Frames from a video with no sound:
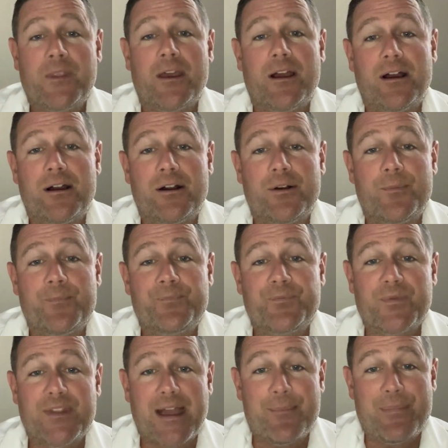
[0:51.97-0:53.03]

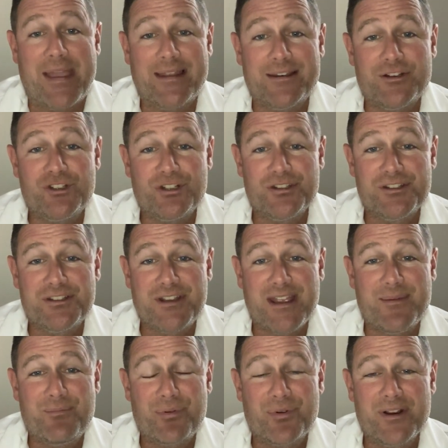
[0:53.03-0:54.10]
That bandage should
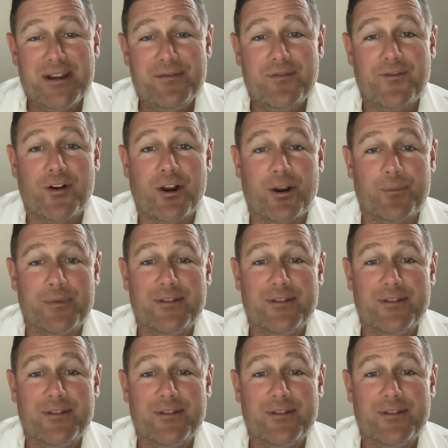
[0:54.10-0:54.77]
stay pretty firm.